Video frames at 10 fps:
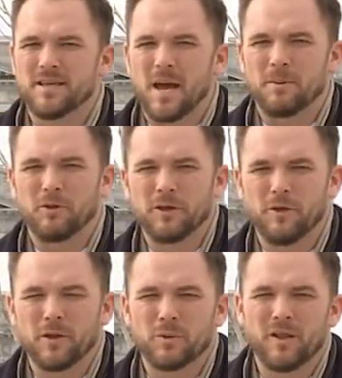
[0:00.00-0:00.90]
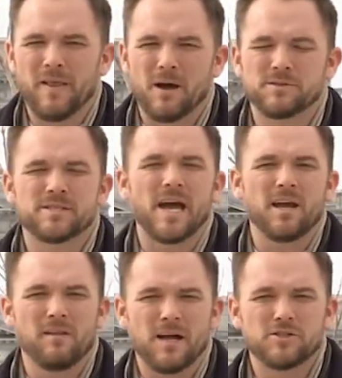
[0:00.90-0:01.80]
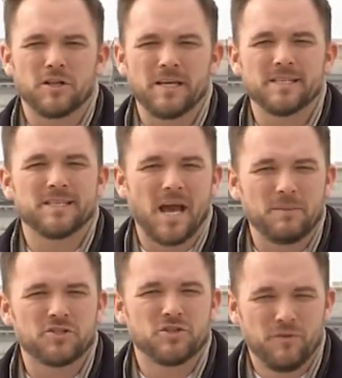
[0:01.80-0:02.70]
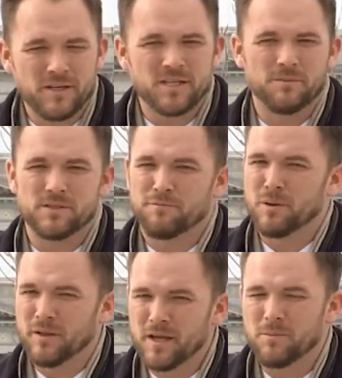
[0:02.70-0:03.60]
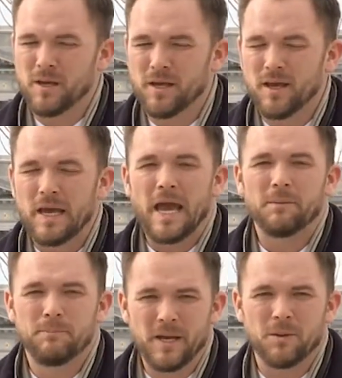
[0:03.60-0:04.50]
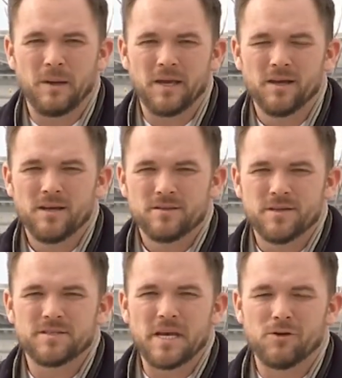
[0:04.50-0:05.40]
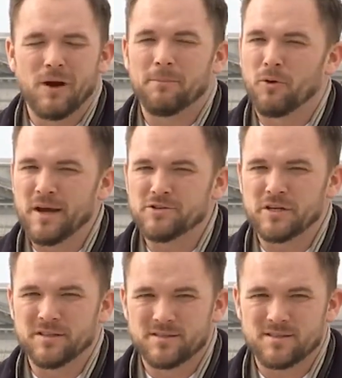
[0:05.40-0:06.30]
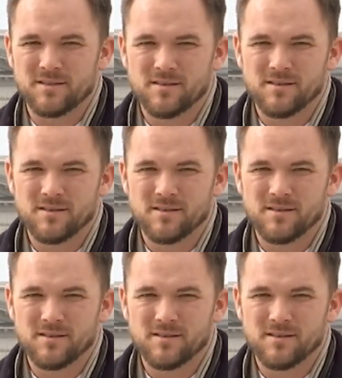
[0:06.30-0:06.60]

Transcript: Capitol Hill that would allow psychologically damaged victims of polygamy and bigamy to seek reparations.